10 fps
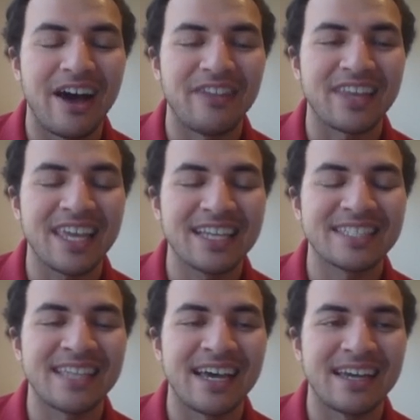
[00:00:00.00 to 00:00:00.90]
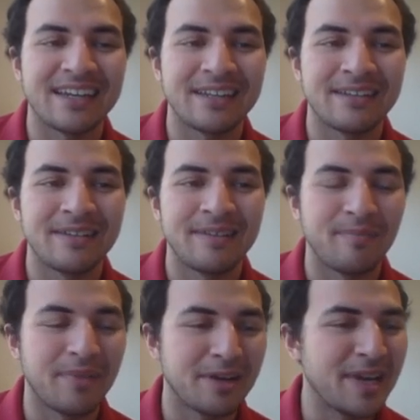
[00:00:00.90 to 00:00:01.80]
the king side,
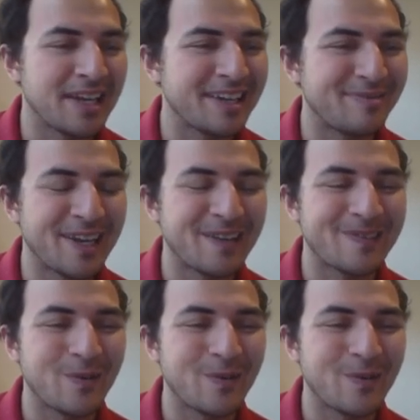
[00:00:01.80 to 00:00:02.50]
and you're making a play on the